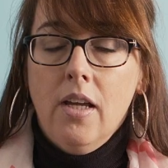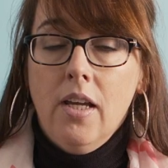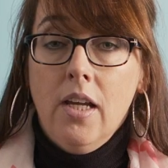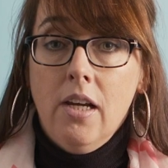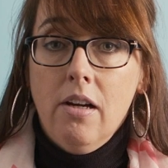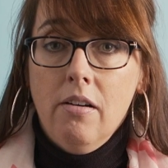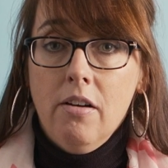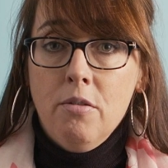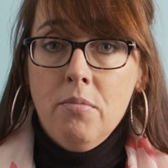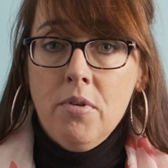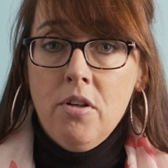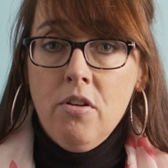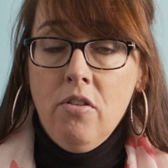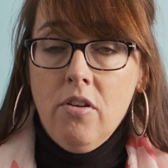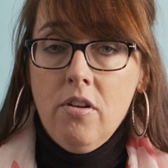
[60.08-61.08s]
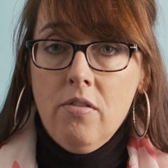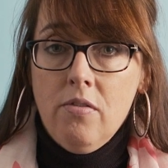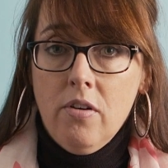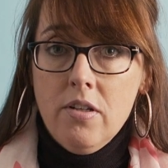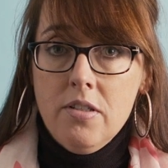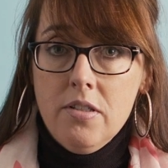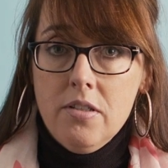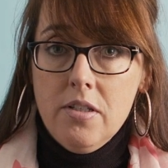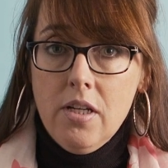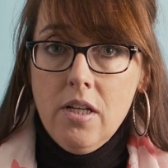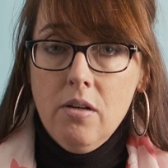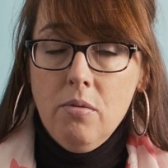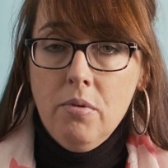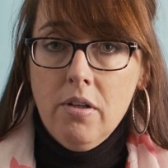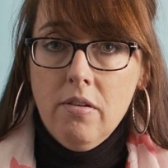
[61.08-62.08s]
Here in Maynooth
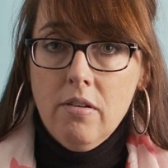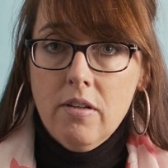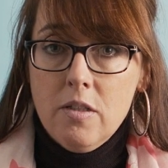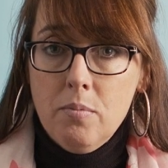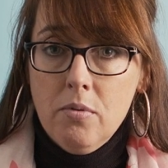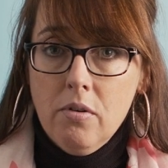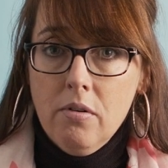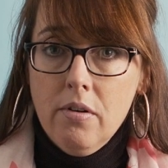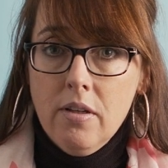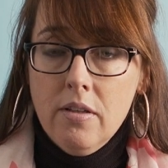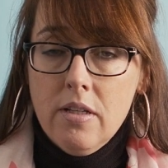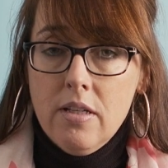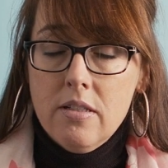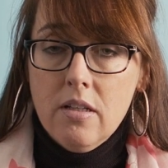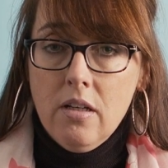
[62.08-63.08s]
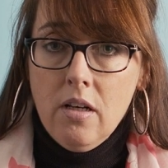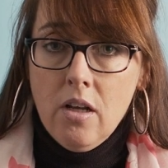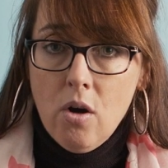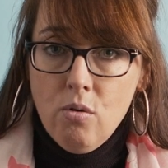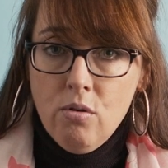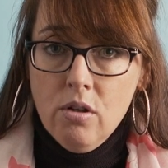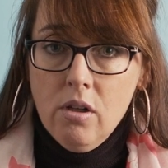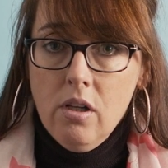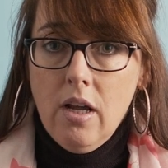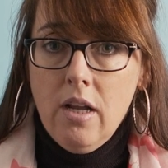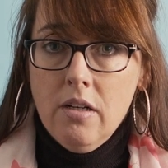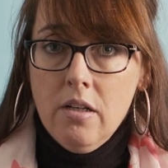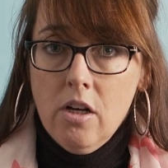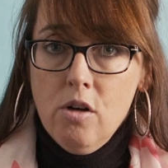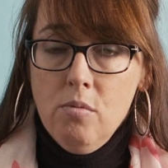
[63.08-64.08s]
University, we are exploring these local
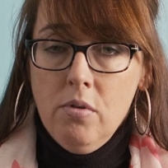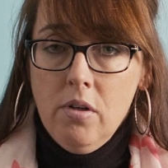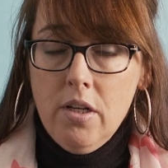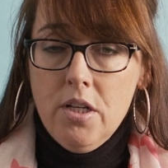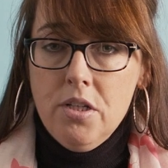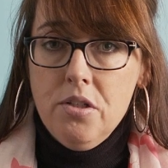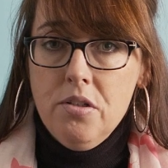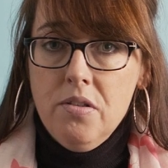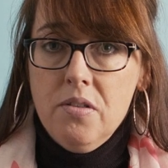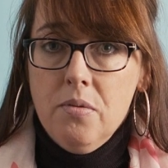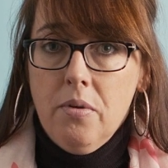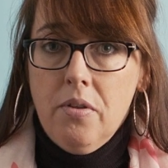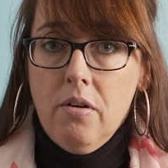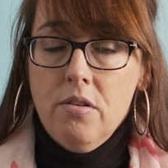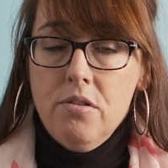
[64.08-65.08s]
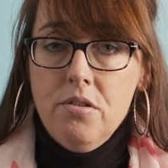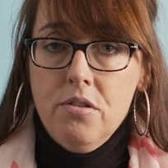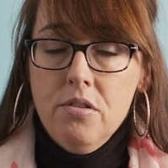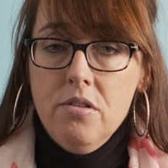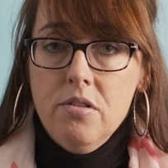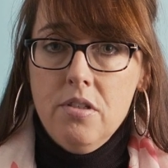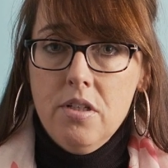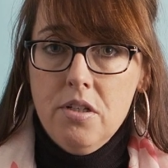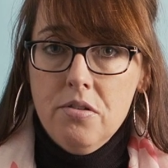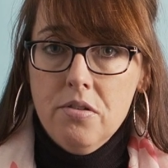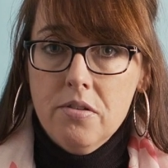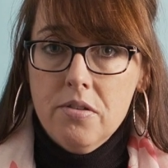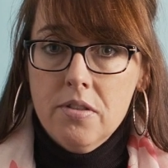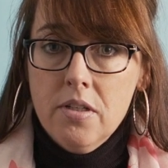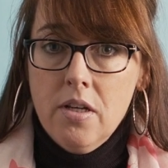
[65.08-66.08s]
and global issues with our student
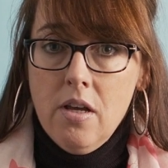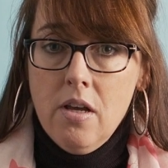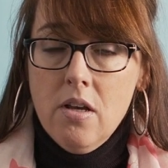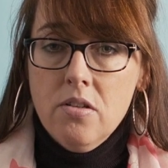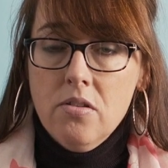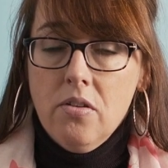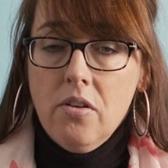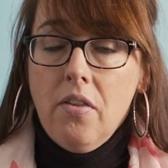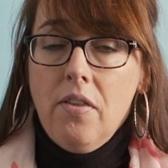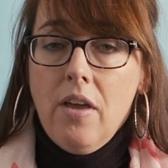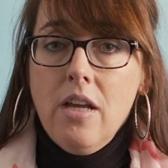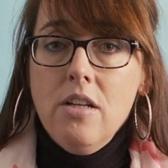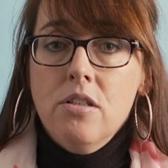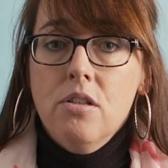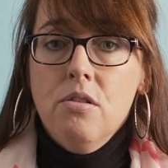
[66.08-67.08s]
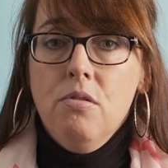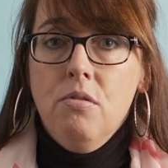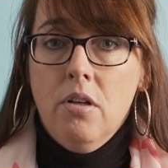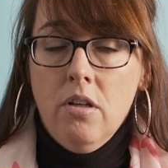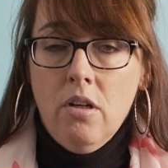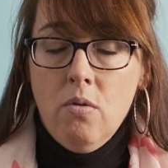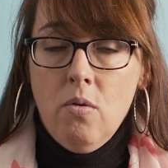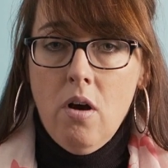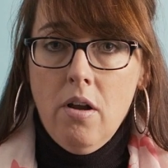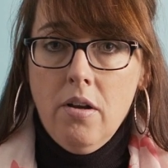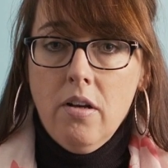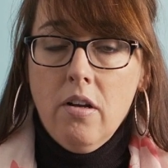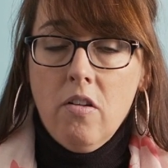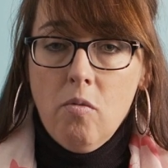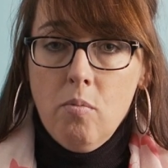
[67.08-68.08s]
teachers so that they too can go on
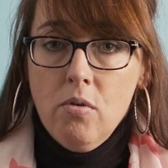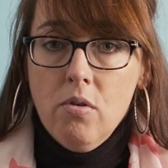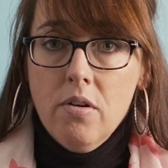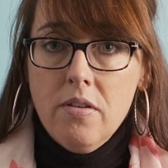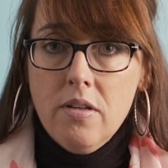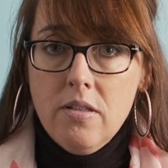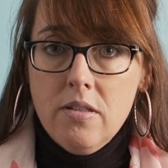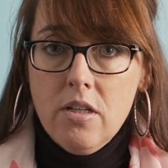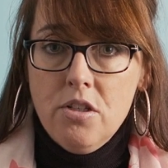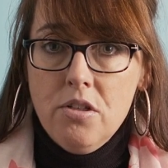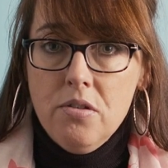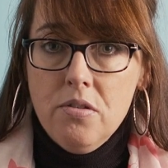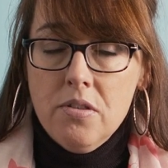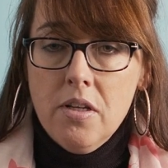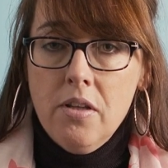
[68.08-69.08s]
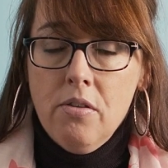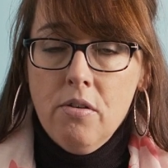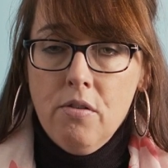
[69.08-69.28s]
and explore these issues in